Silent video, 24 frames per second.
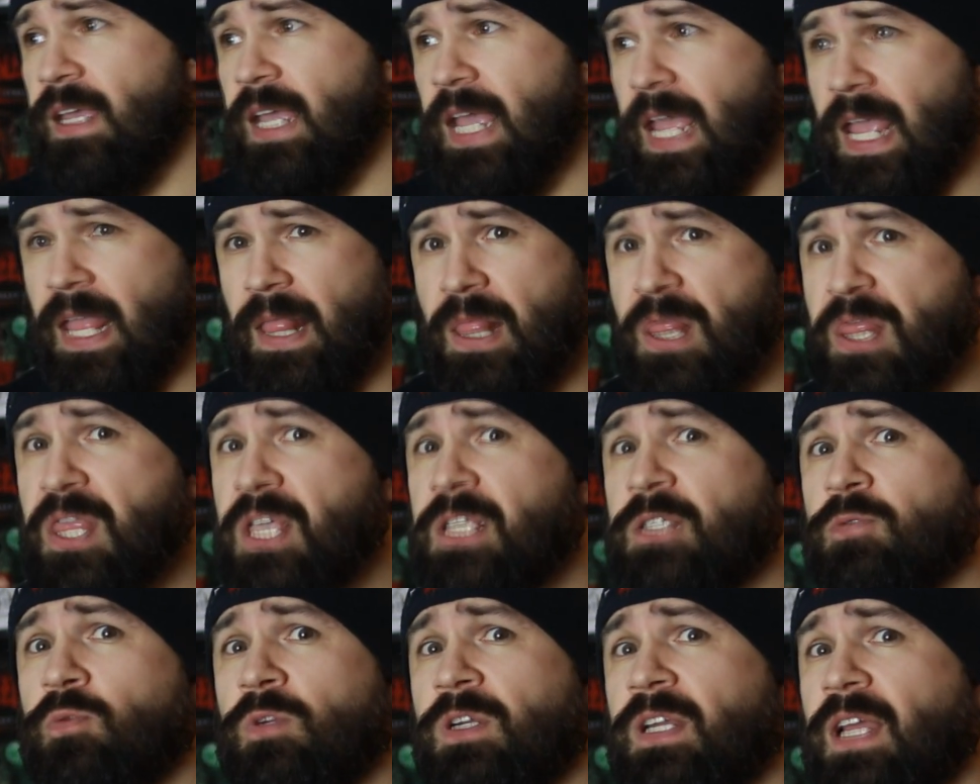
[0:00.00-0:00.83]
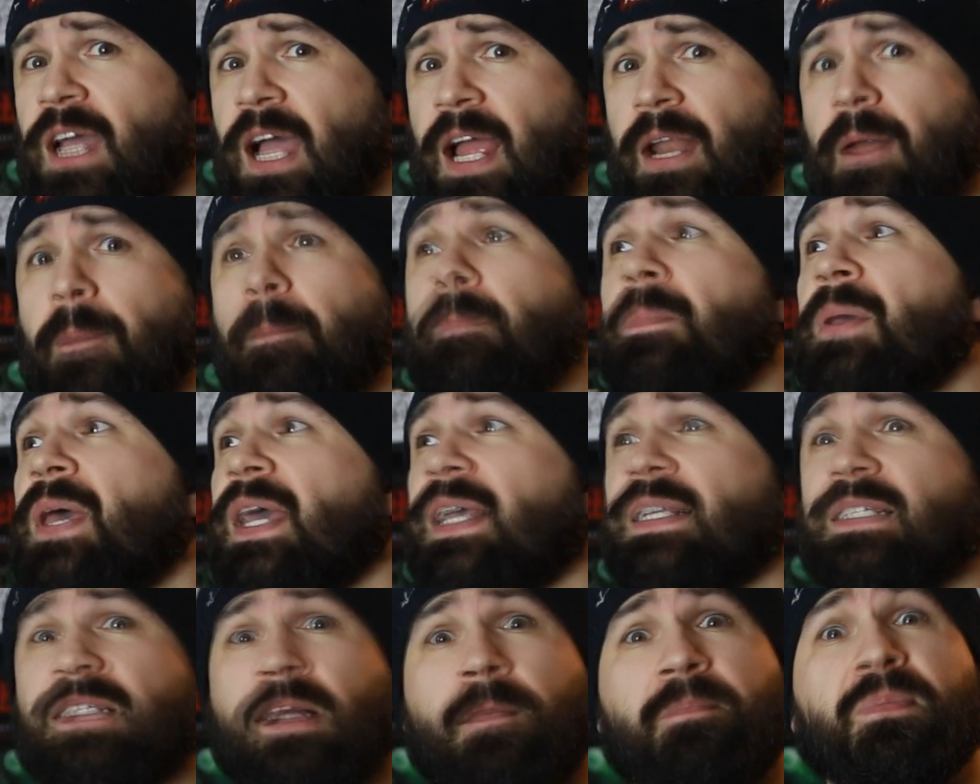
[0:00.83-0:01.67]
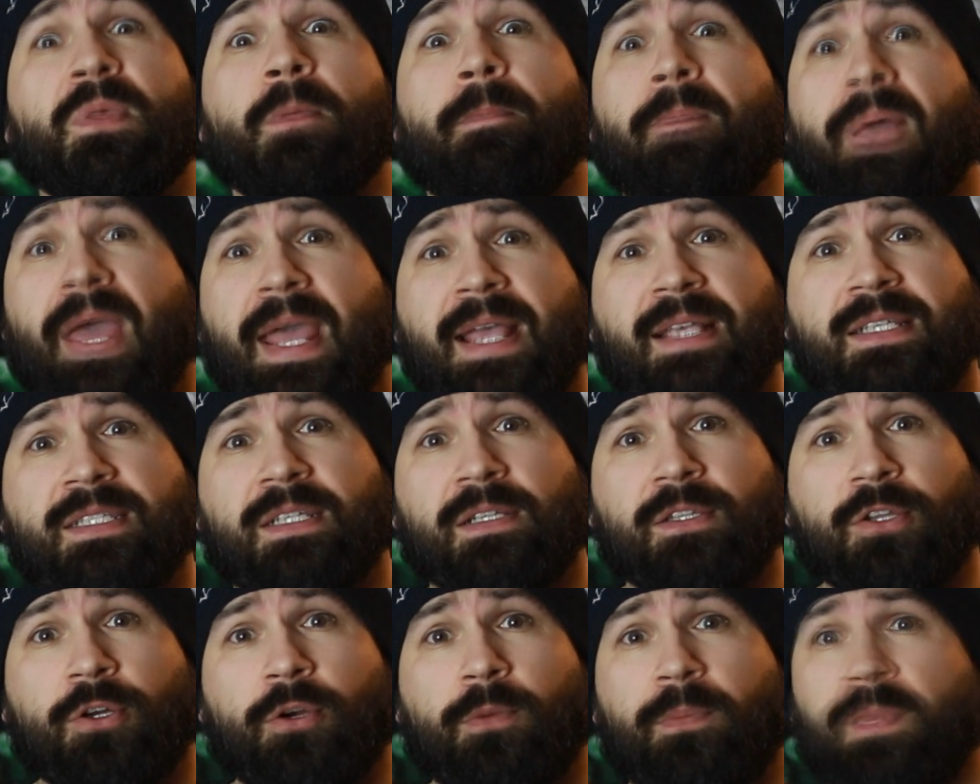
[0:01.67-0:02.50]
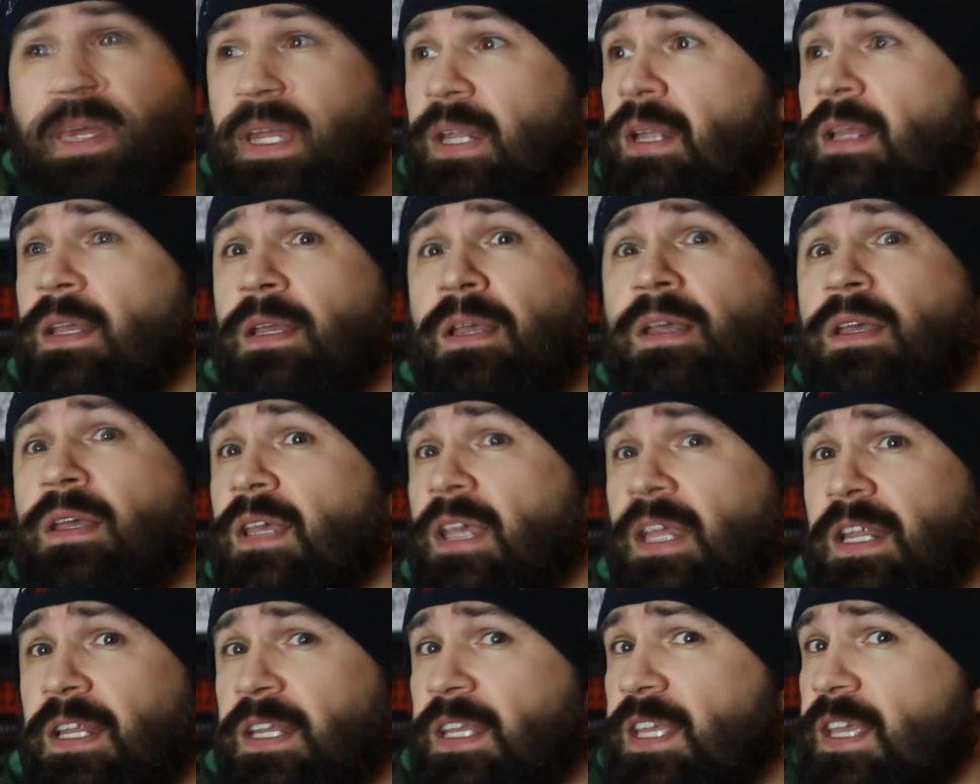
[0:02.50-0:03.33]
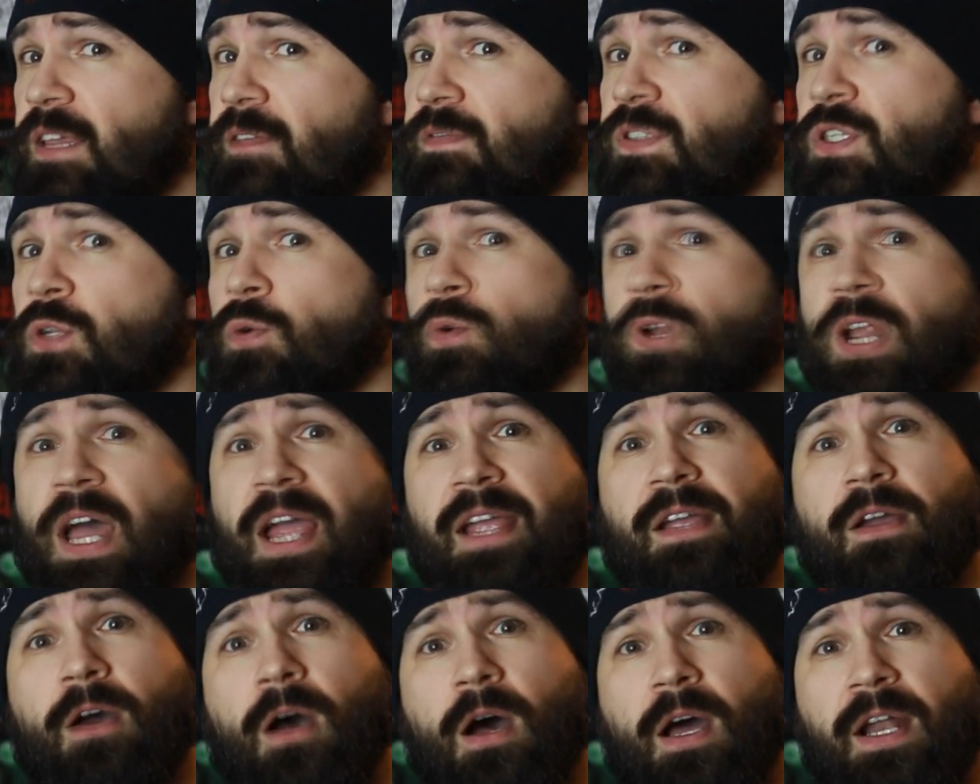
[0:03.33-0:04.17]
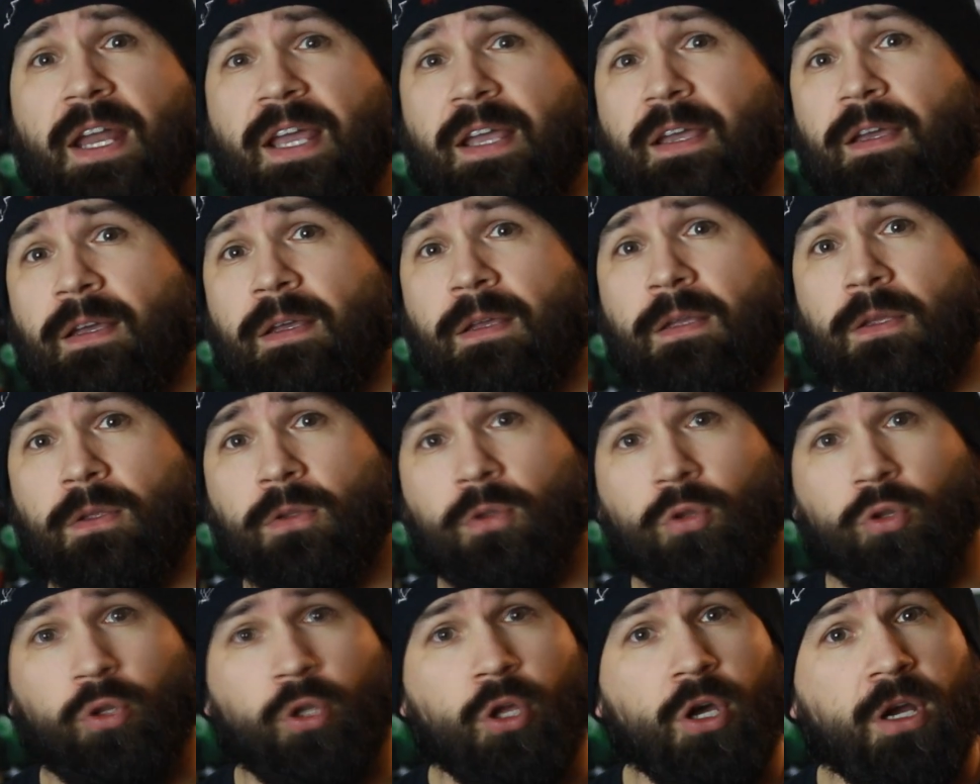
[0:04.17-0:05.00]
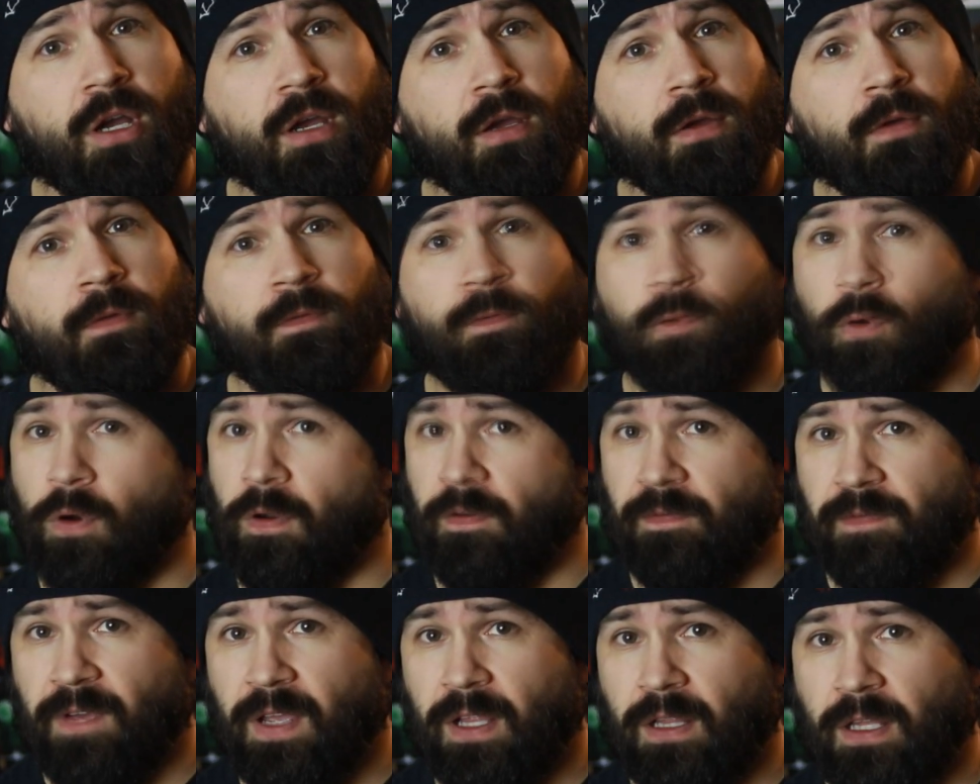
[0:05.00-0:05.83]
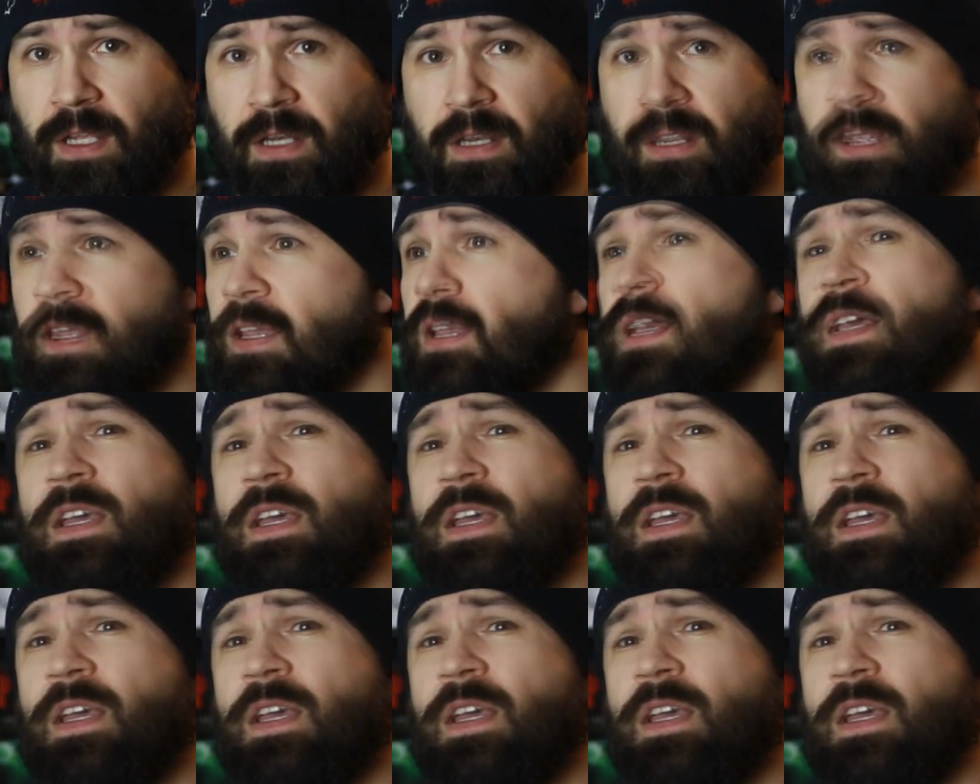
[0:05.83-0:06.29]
and this one kind of picks up the pace a little bit and gives you an iconic look for a villain,